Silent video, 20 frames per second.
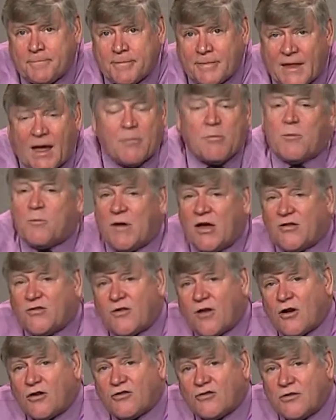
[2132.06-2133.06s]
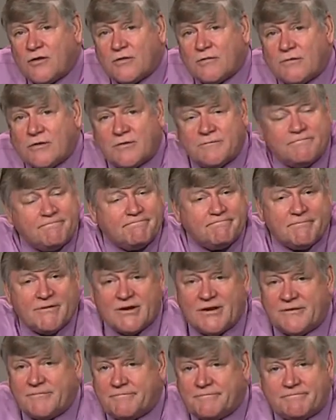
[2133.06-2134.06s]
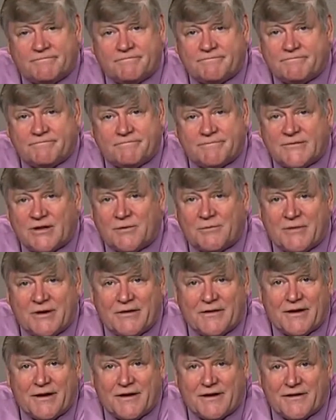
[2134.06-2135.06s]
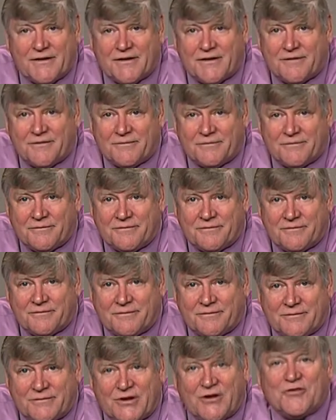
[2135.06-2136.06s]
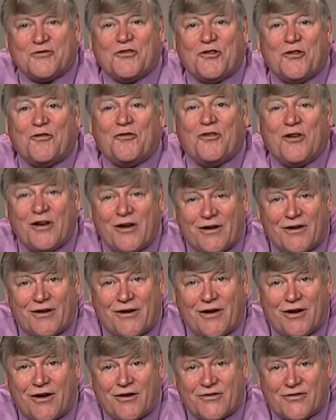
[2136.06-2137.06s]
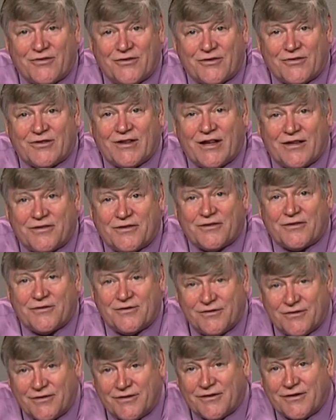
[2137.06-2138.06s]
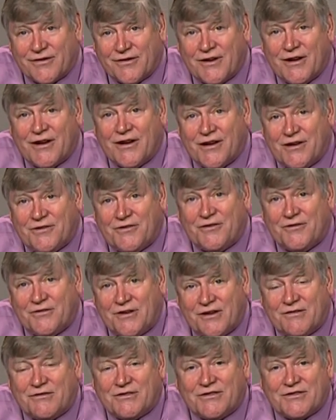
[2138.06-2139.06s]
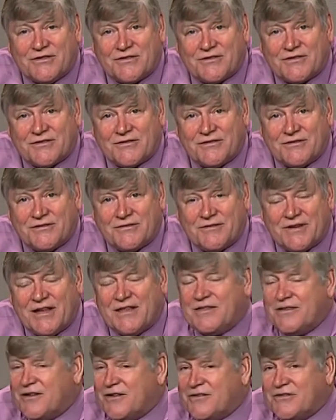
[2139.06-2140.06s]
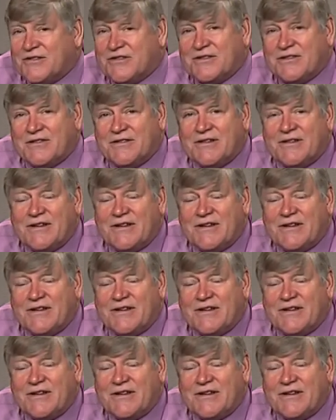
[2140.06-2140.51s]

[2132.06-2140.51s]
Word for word: I'm the best auctioneer in the world? No, don't mean that at all. There's a ton of auctioneers out there doing their due diligence. And there's a,